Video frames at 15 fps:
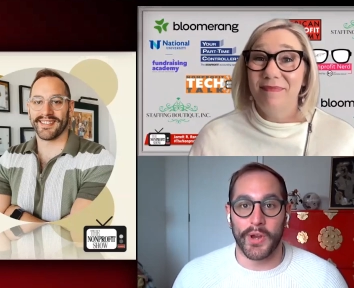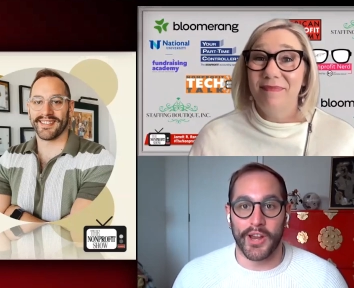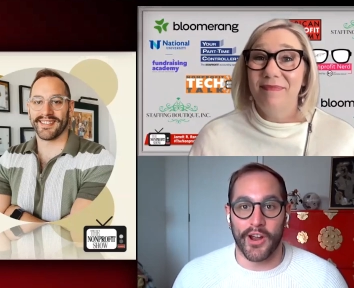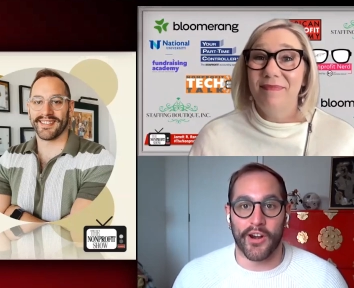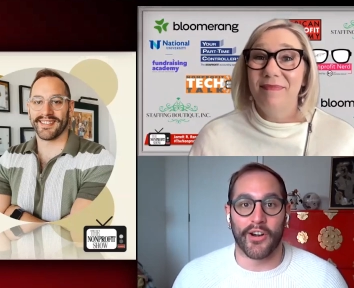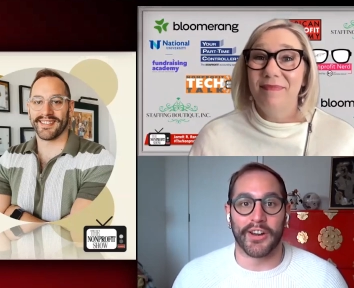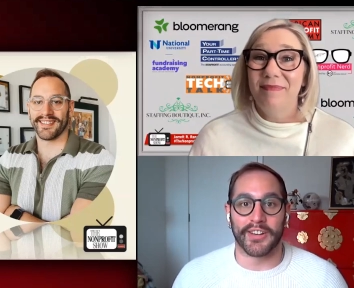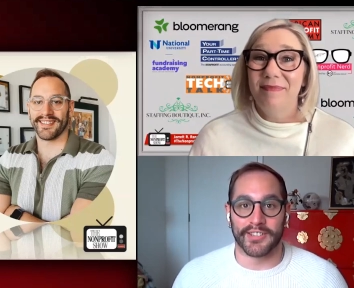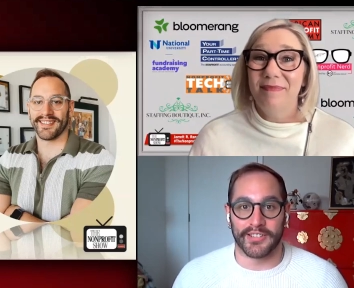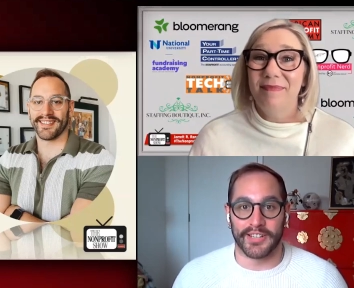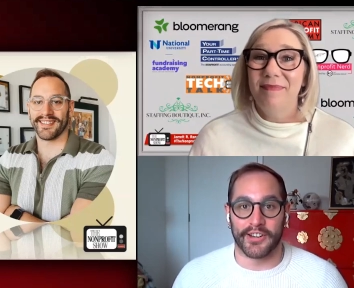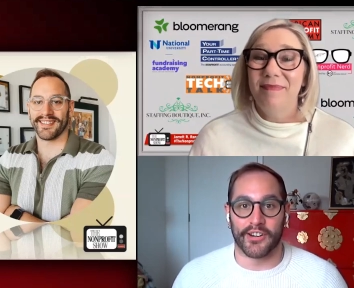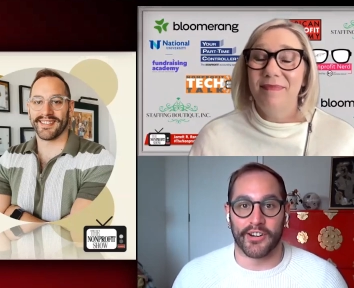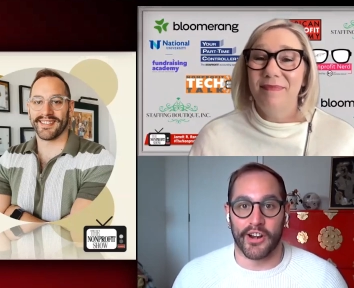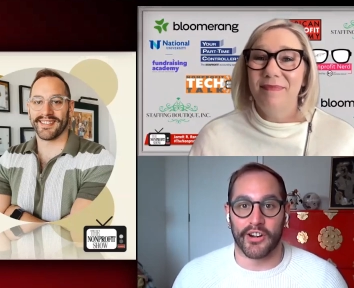Speaker 1: we are as a
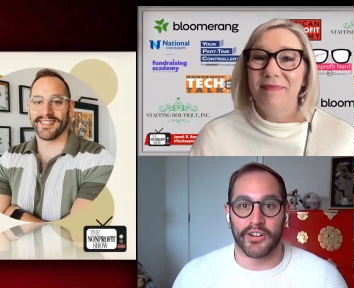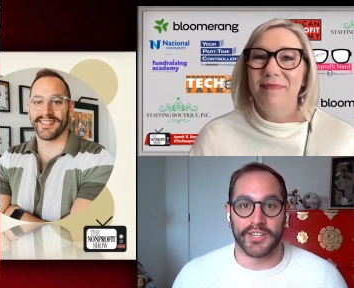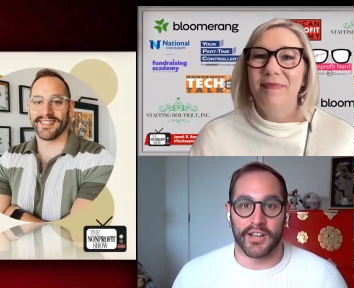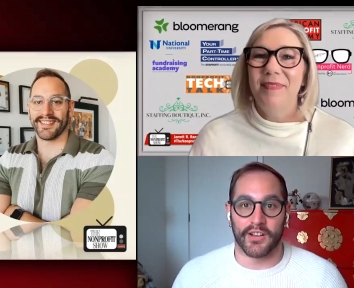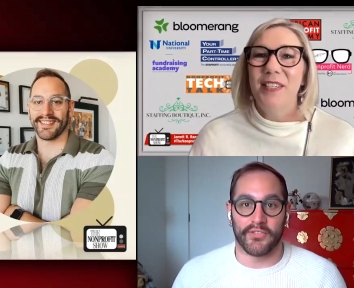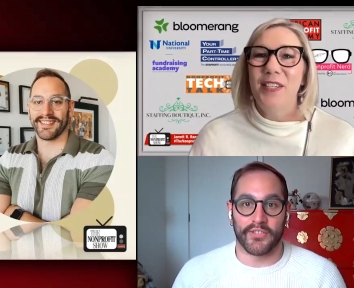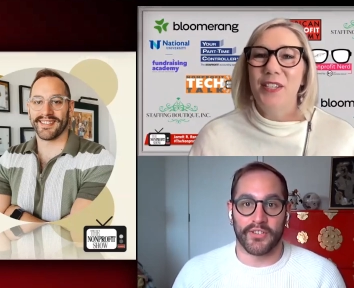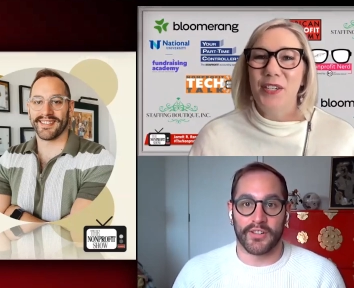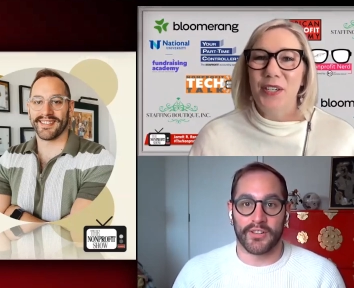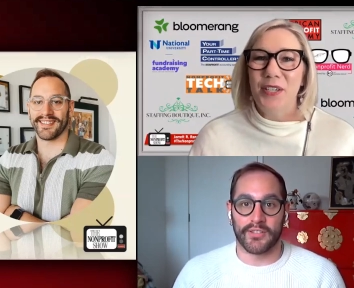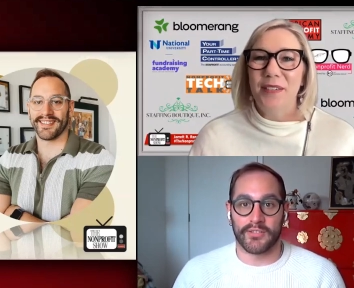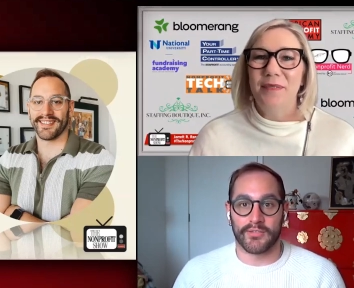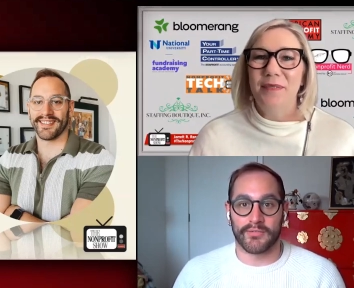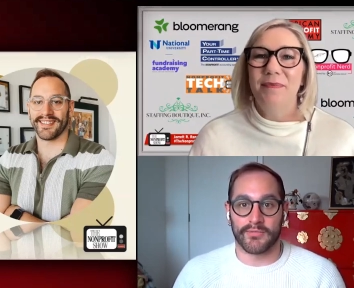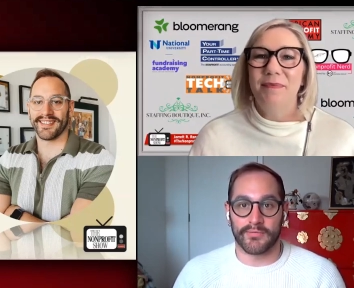leader in ourselves.
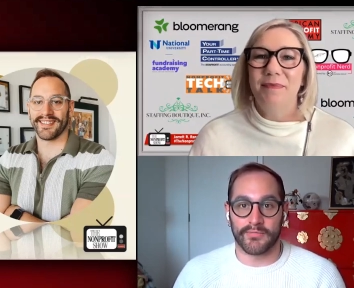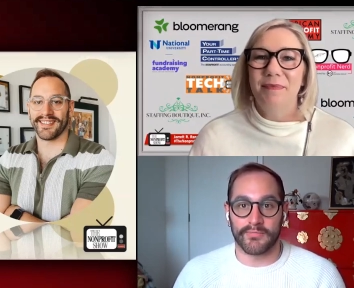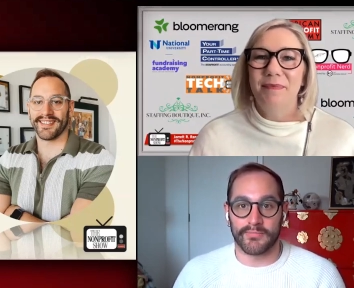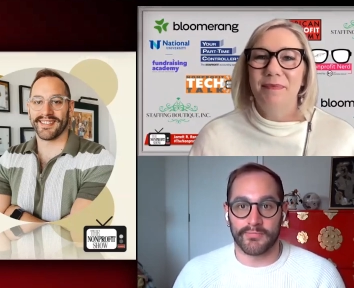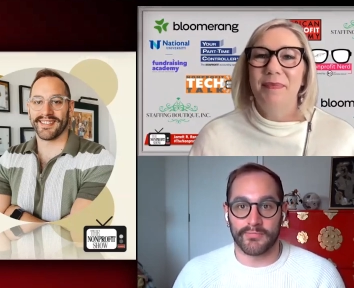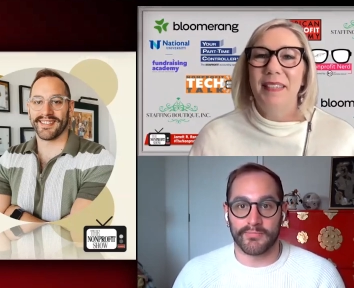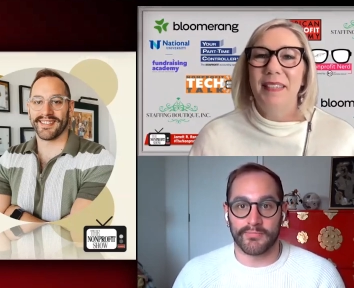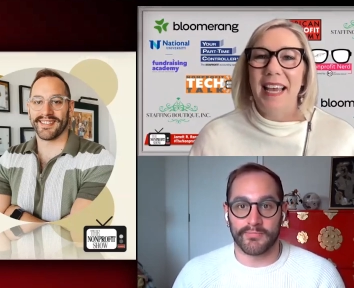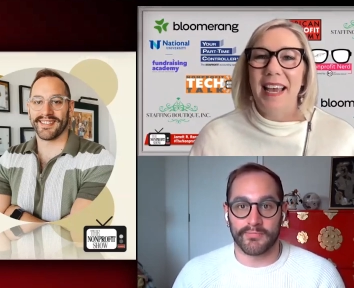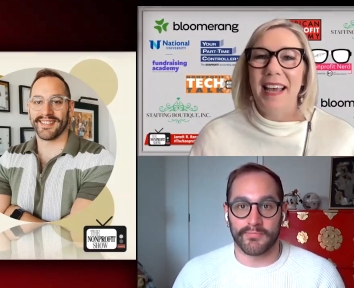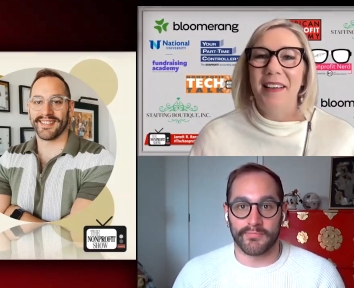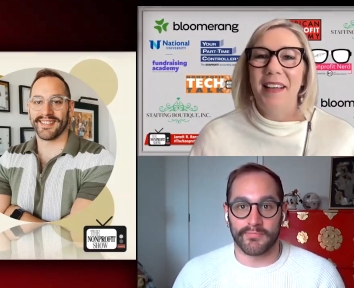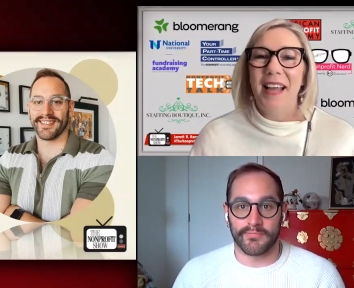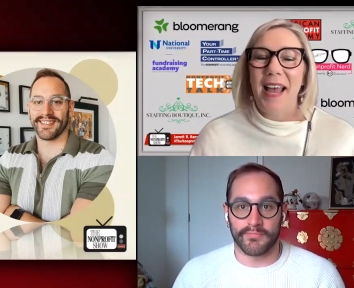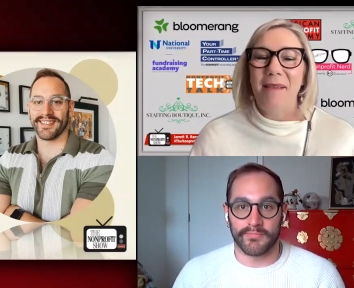
Speaker 2: Yeah,
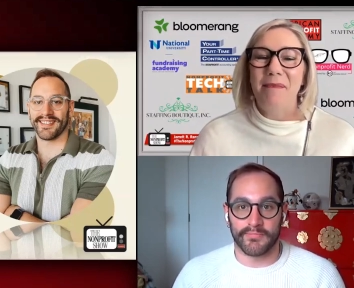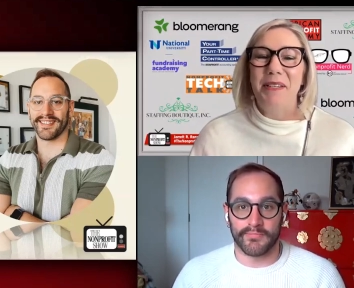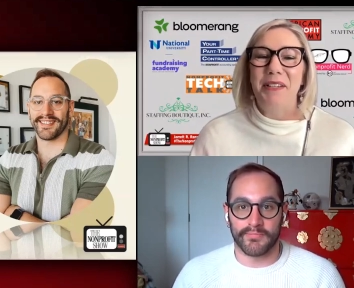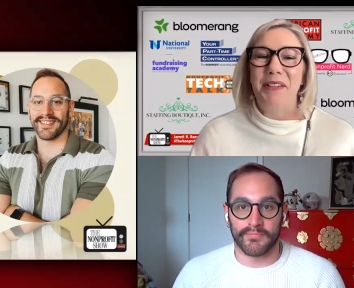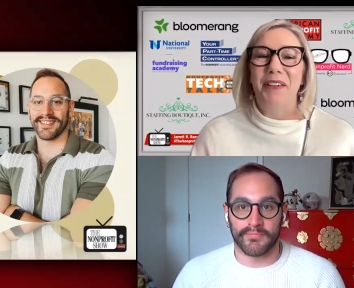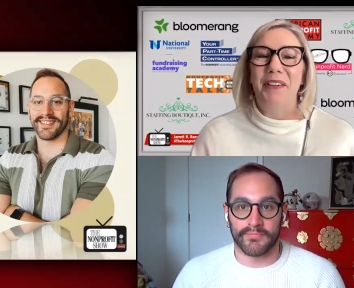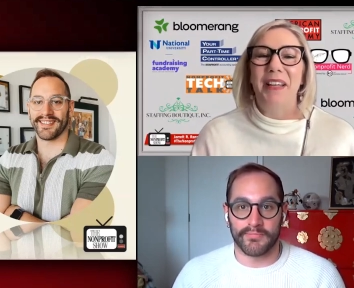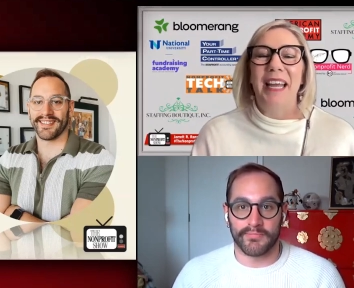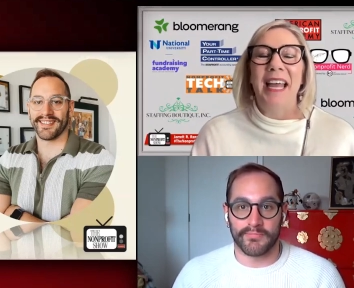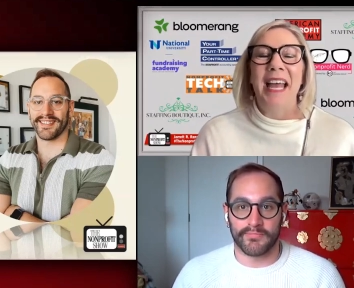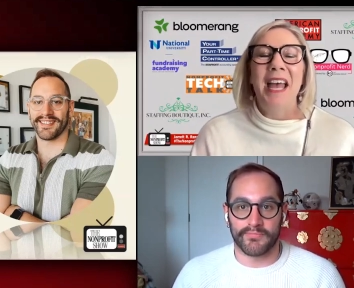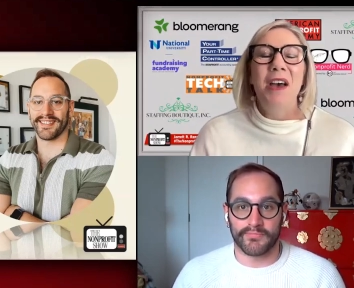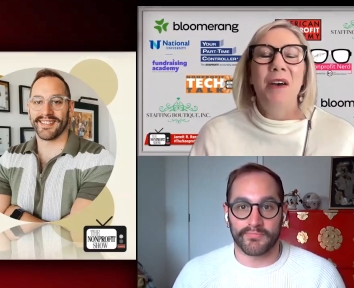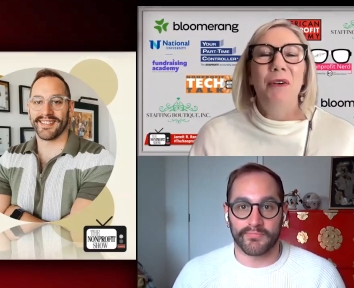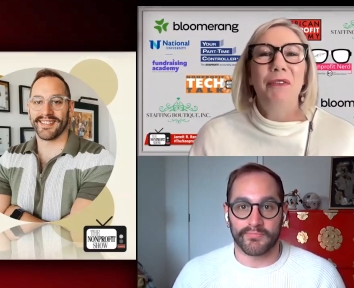absolutely.
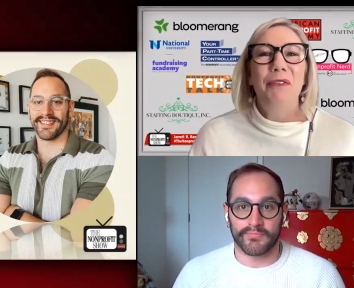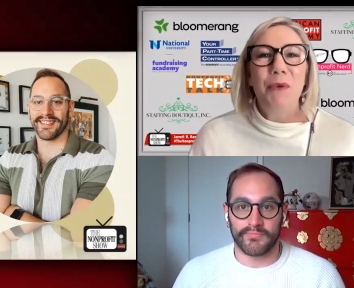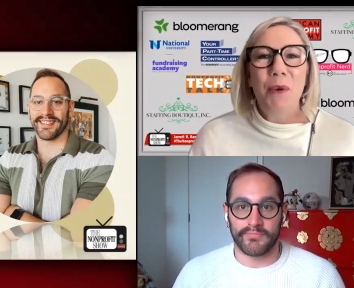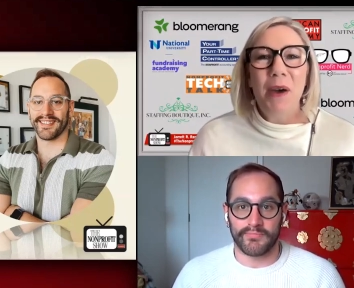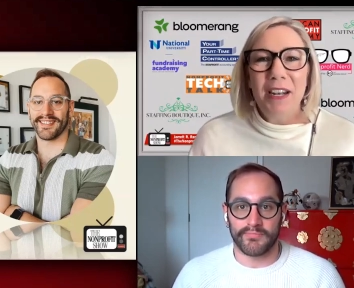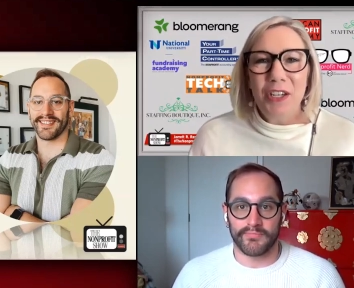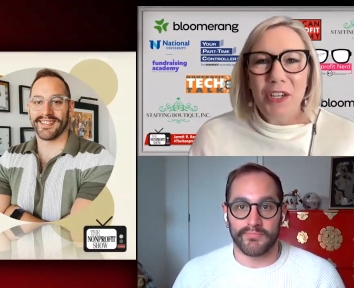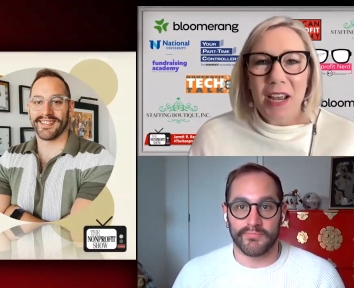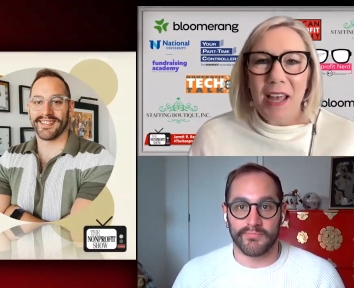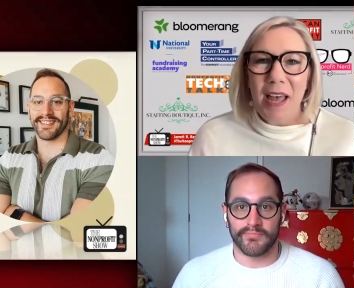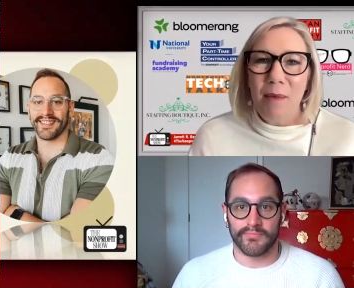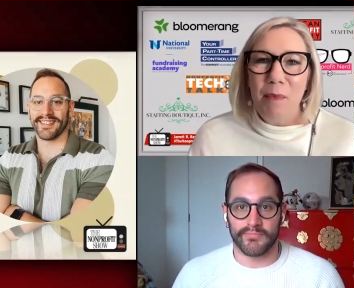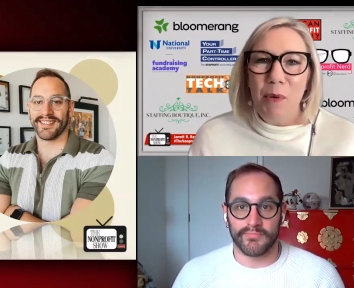Well, if you want to check out